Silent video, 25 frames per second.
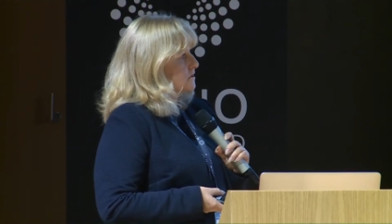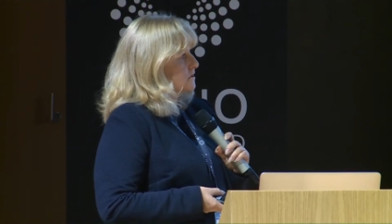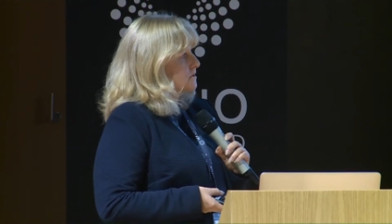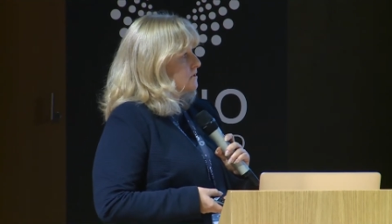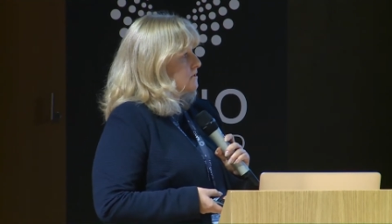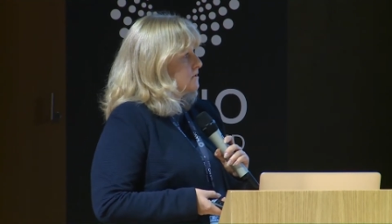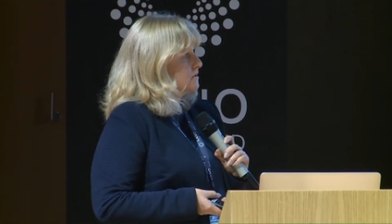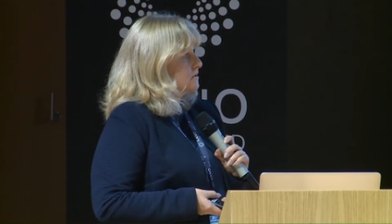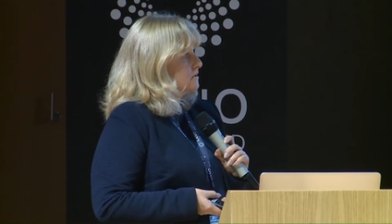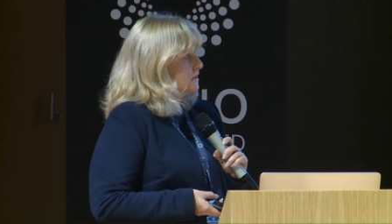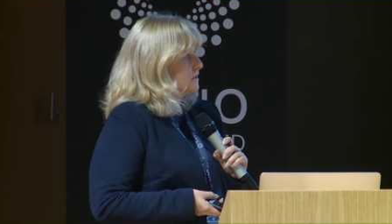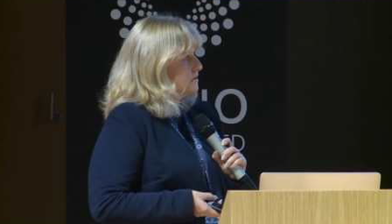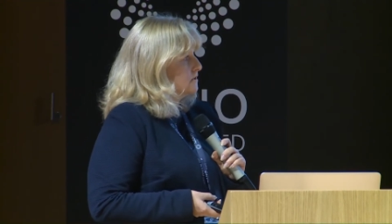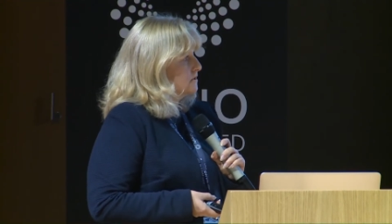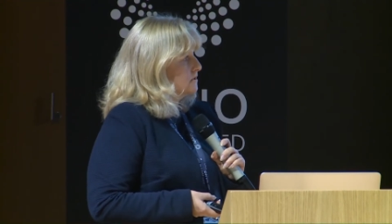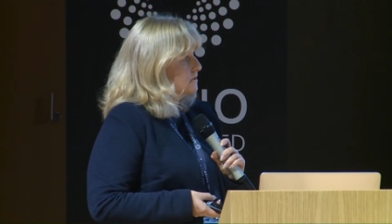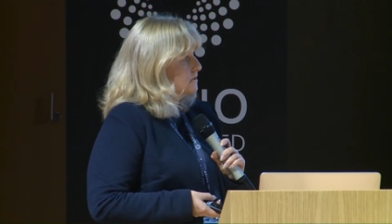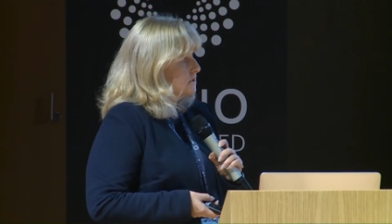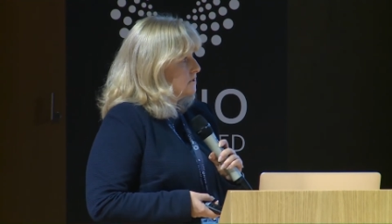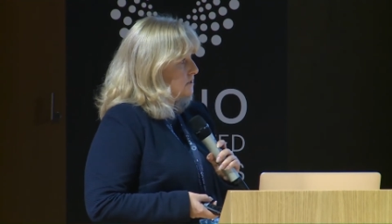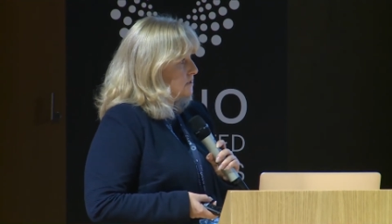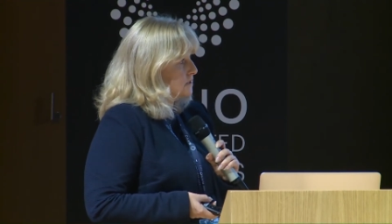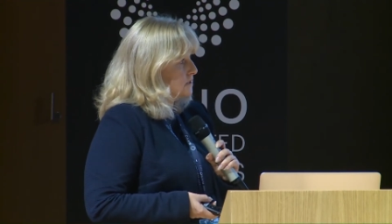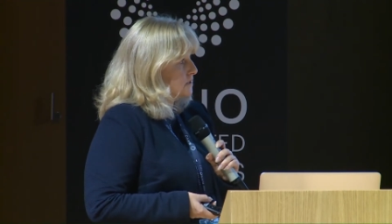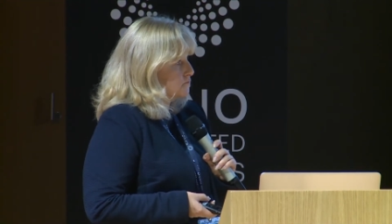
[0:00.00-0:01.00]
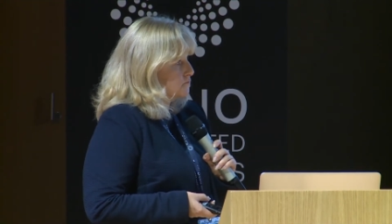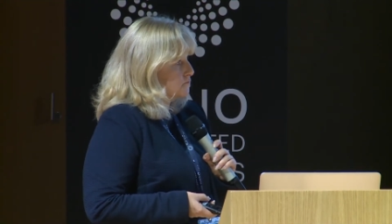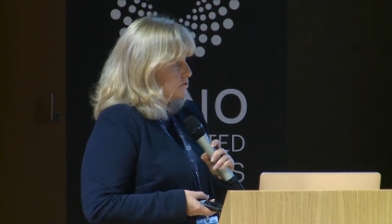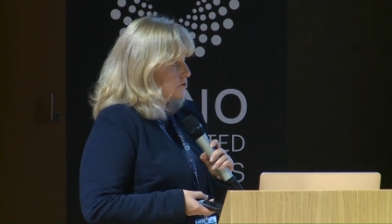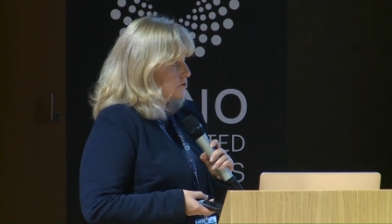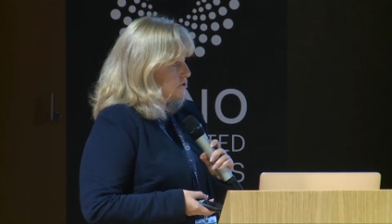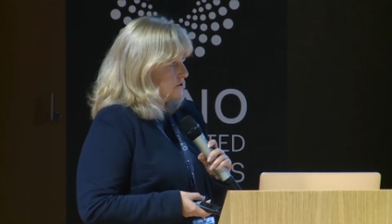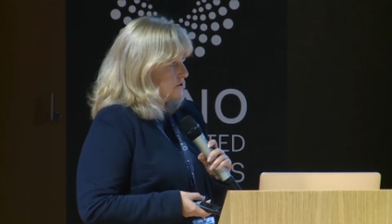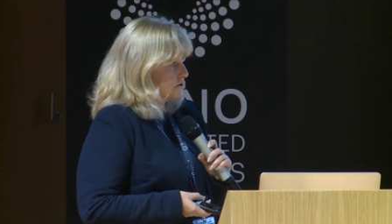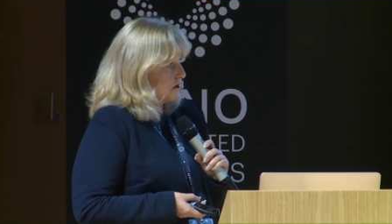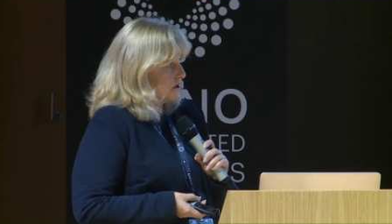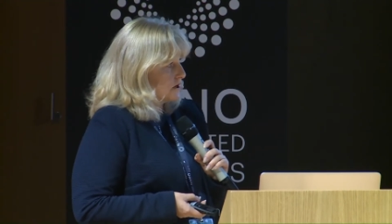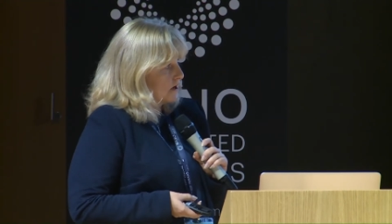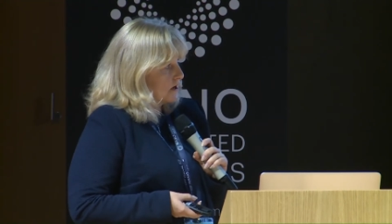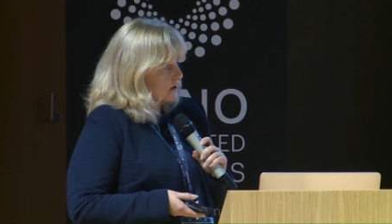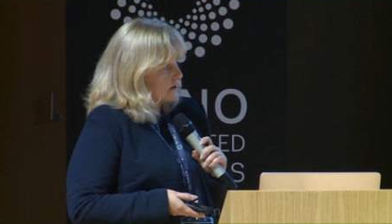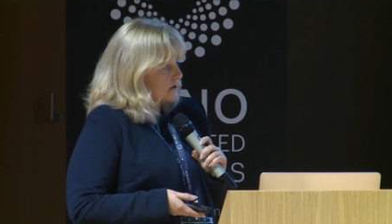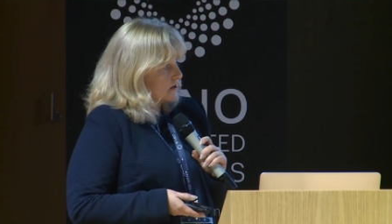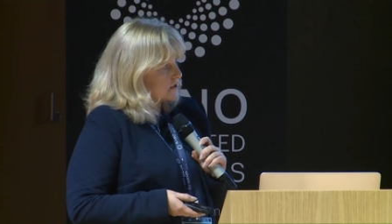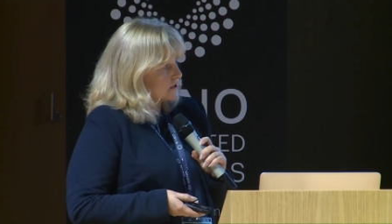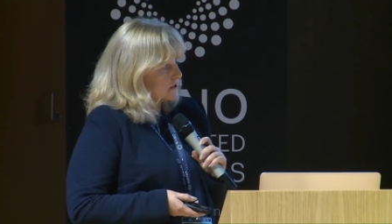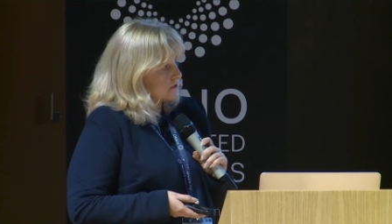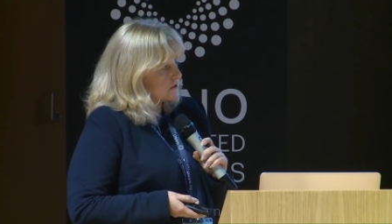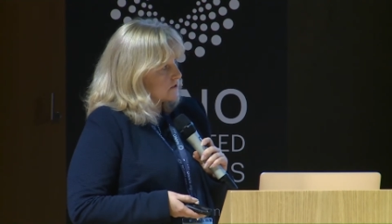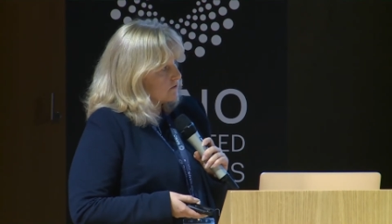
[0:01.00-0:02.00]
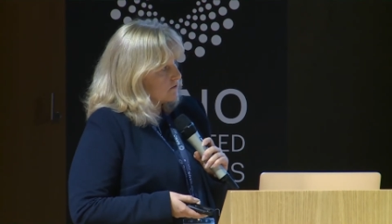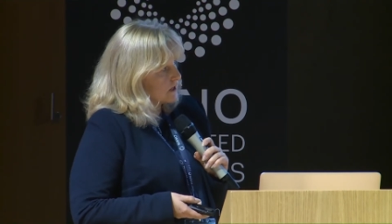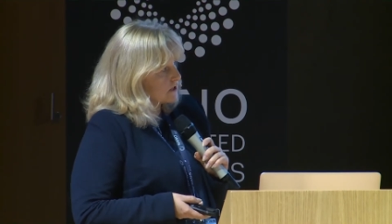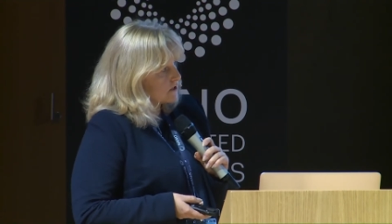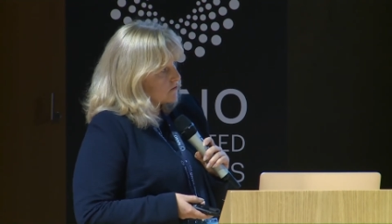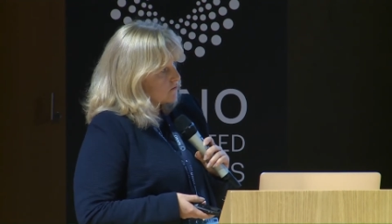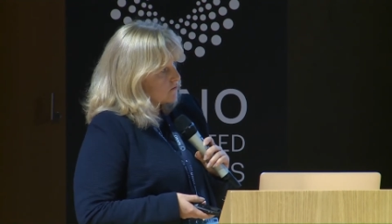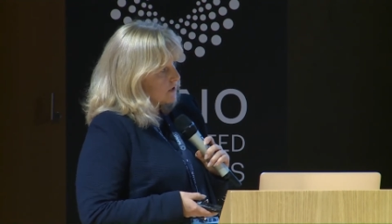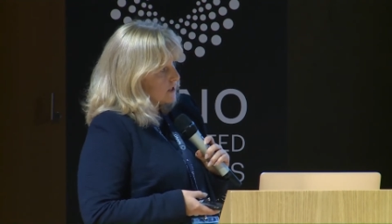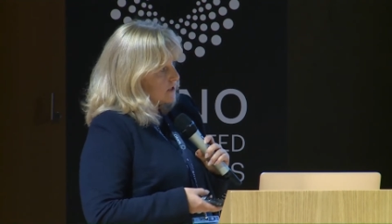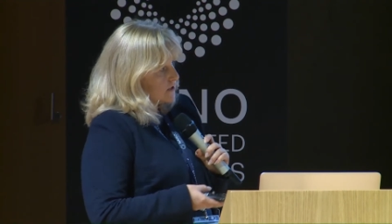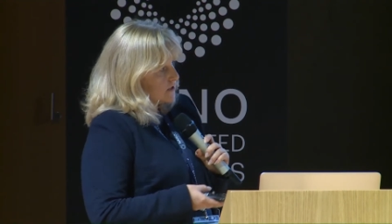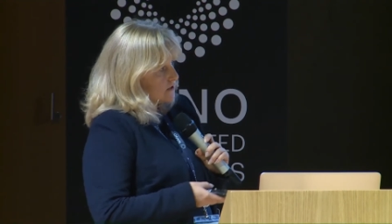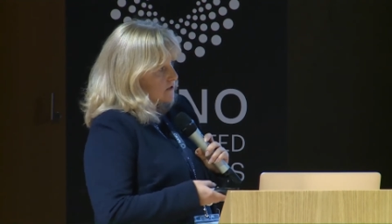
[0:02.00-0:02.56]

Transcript: You can see that the distribution is quite